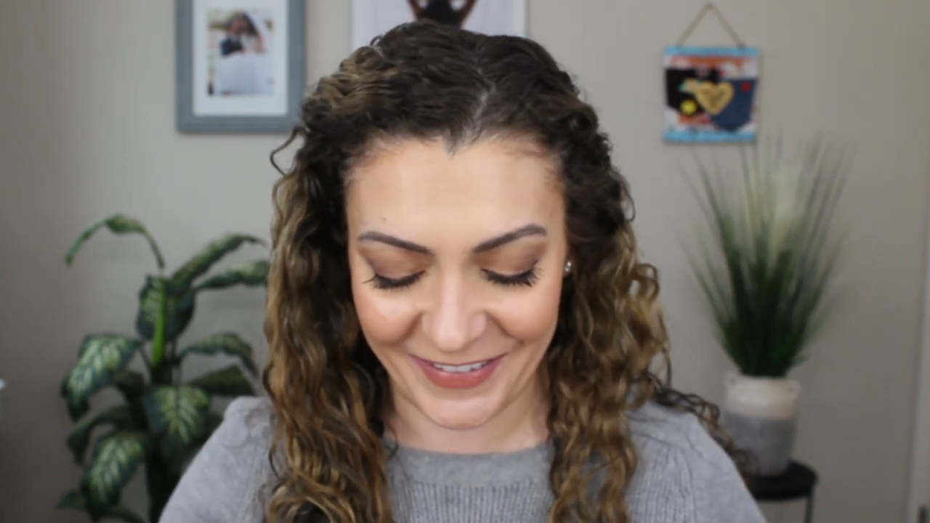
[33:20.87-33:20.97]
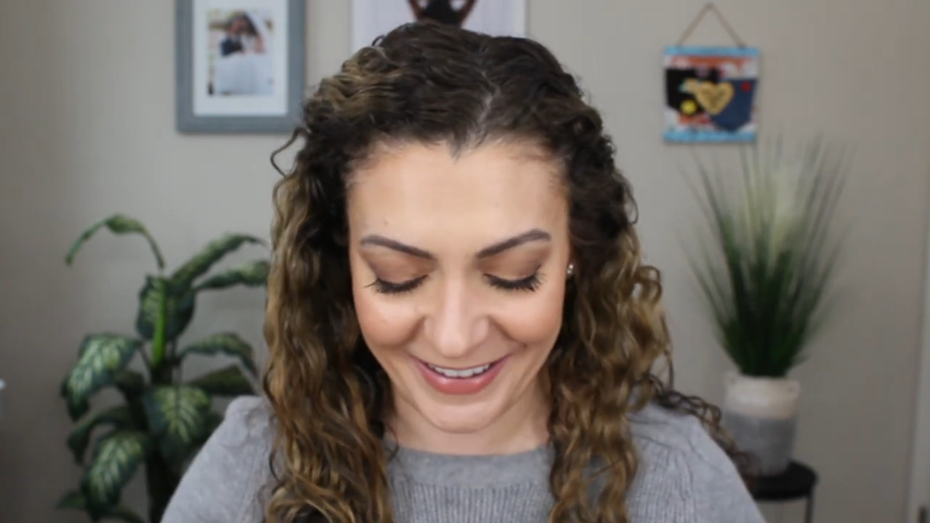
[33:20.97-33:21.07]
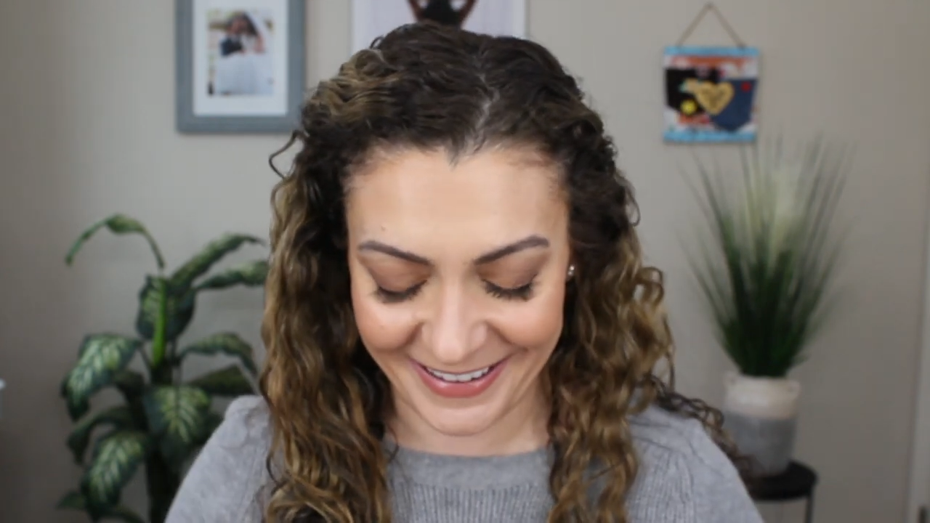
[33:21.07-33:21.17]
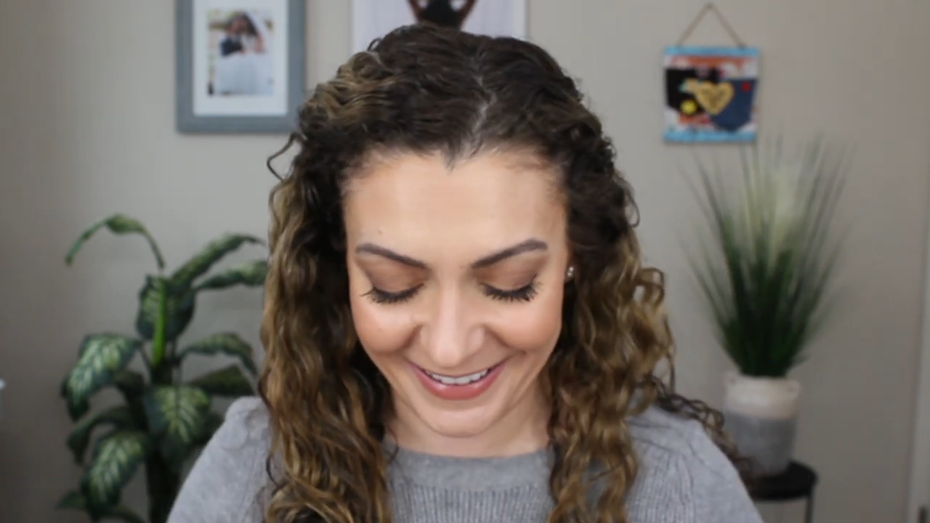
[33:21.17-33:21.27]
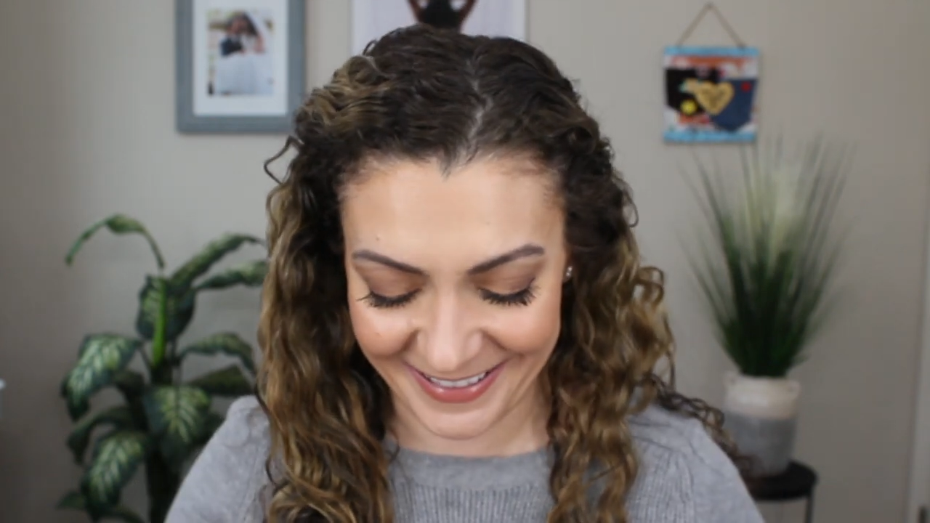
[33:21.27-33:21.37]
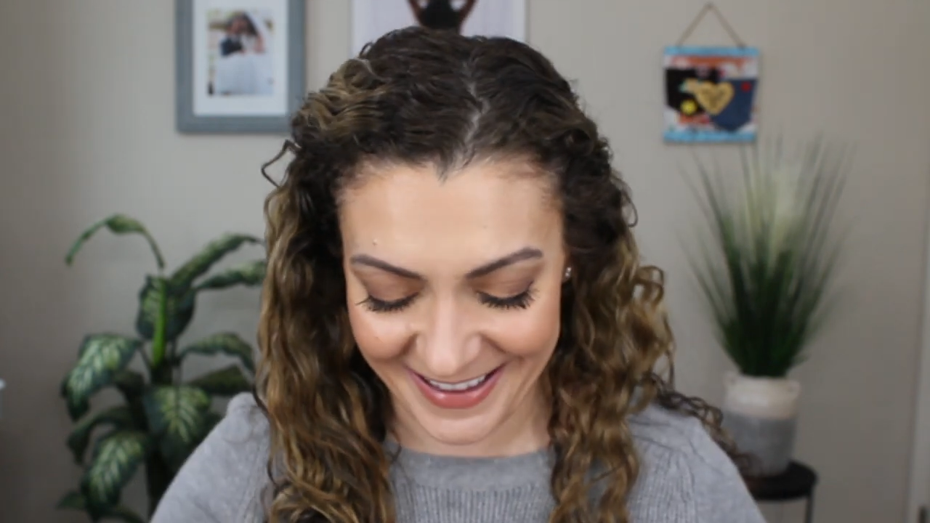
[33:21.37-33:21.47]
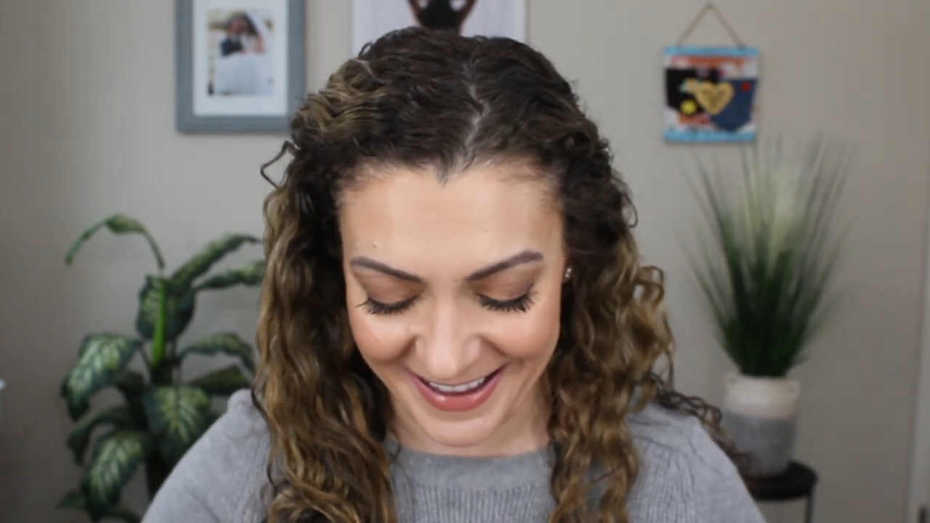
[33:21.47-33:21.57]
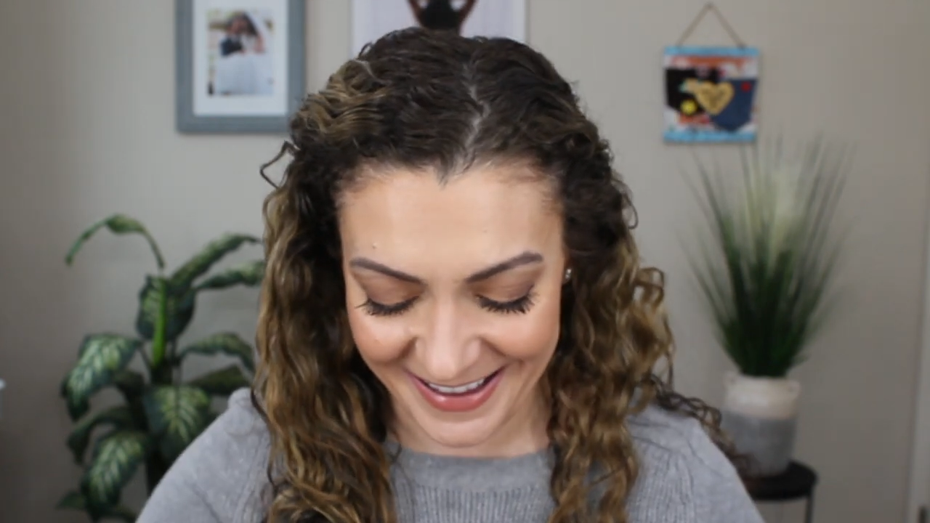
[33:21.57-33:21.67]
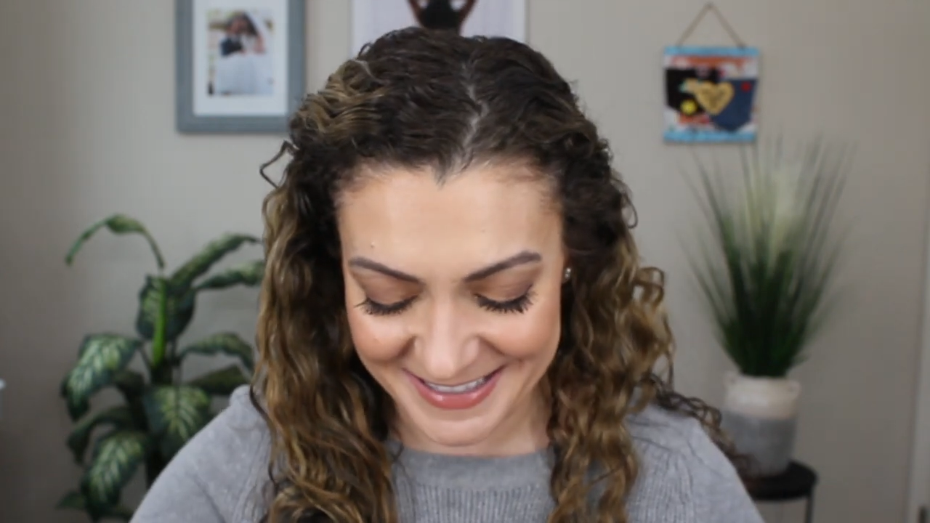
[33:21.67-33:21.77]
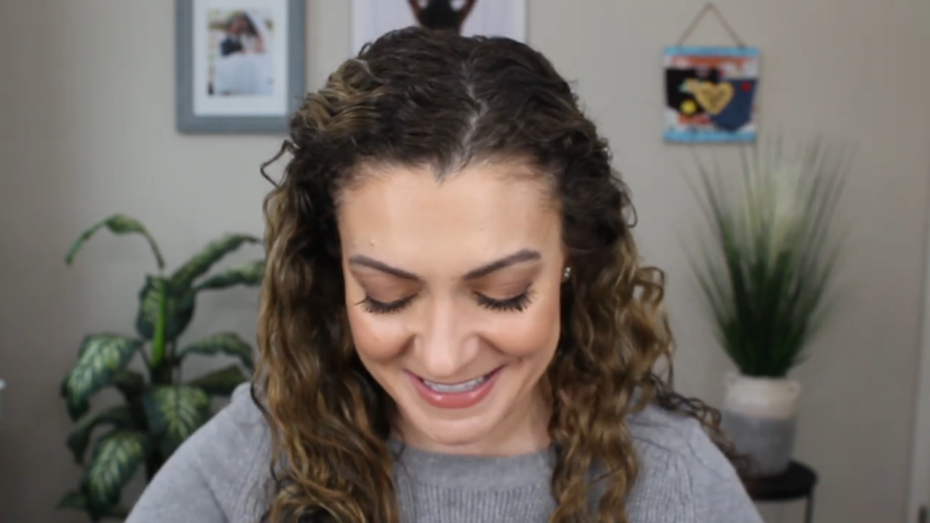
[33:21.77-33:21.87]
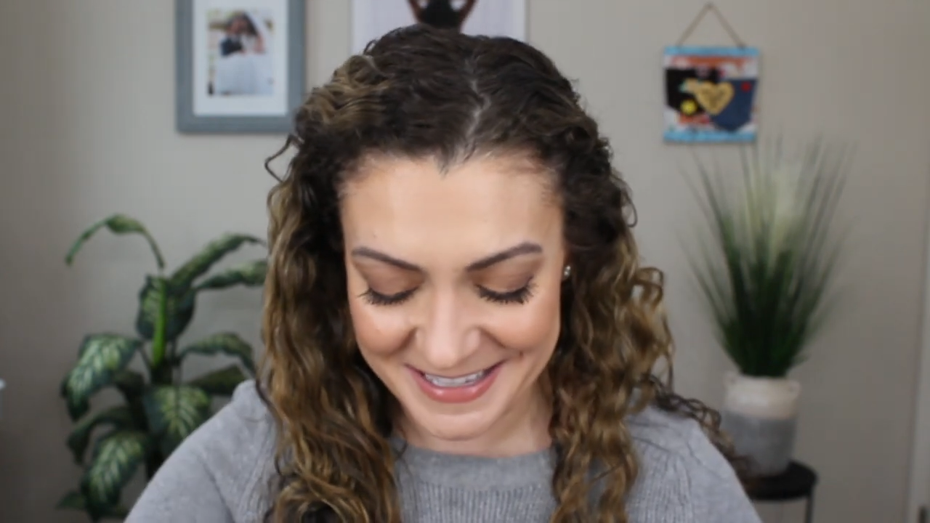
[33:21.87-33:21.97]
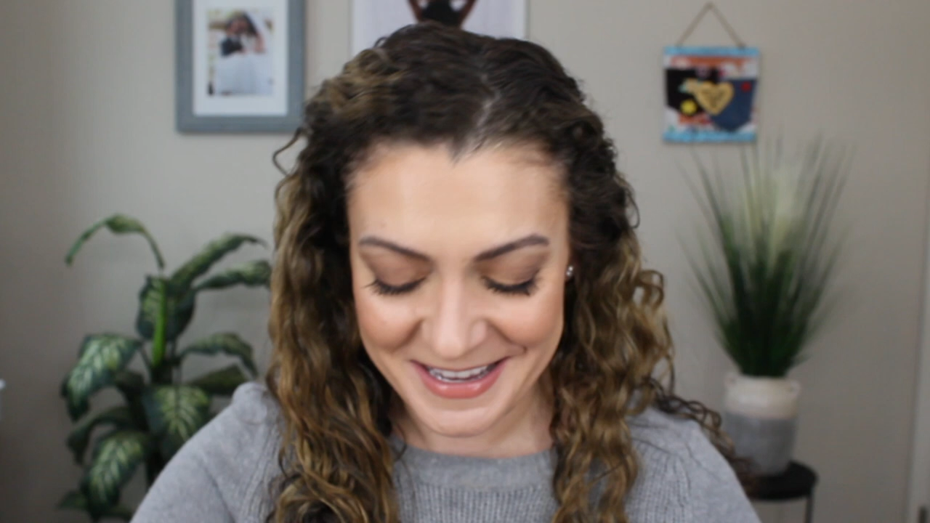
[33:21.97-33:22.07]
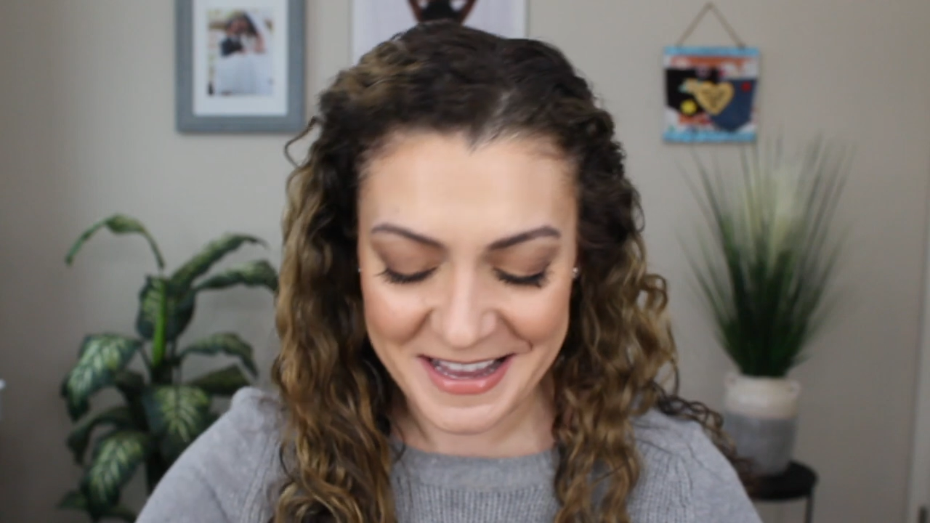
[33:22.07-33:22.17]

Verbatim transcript: you need this.